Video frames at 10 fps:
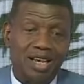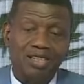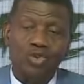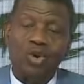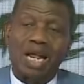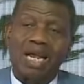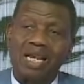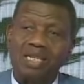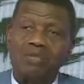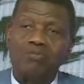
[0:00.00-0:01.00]
and you
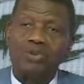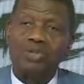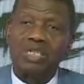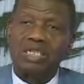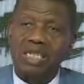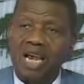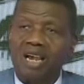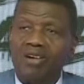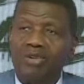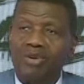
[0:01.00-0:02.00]
can't put it
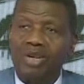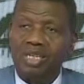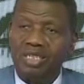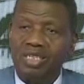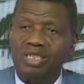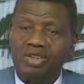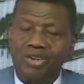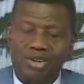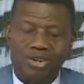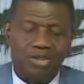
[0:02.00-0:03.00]
down, it is
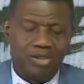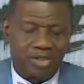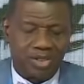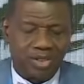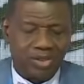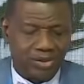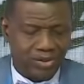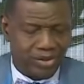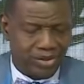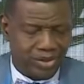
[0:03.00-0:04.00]
called
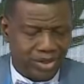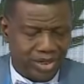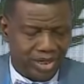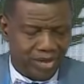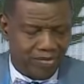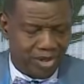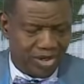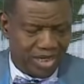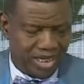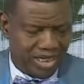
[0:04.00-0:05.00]
a
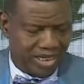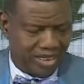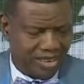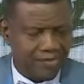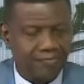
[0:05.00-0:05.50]
burden.